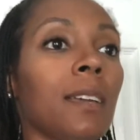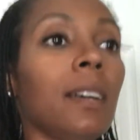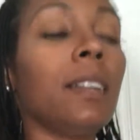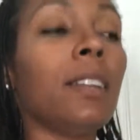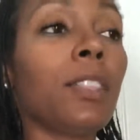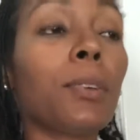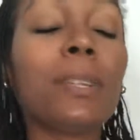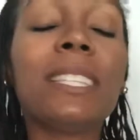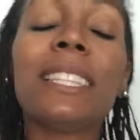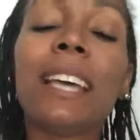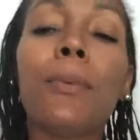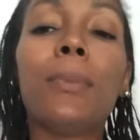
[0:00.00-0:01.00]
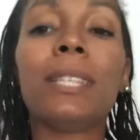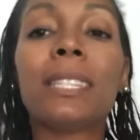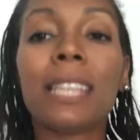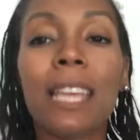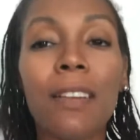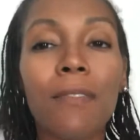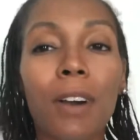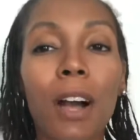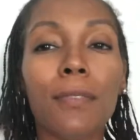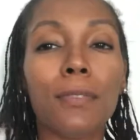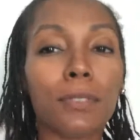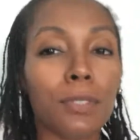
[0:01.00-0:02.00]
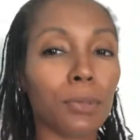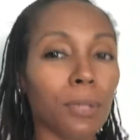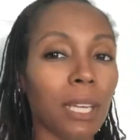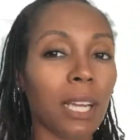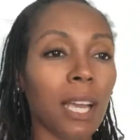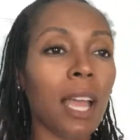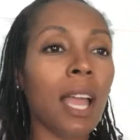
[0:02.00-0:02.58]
Another reason I want to get involved with doula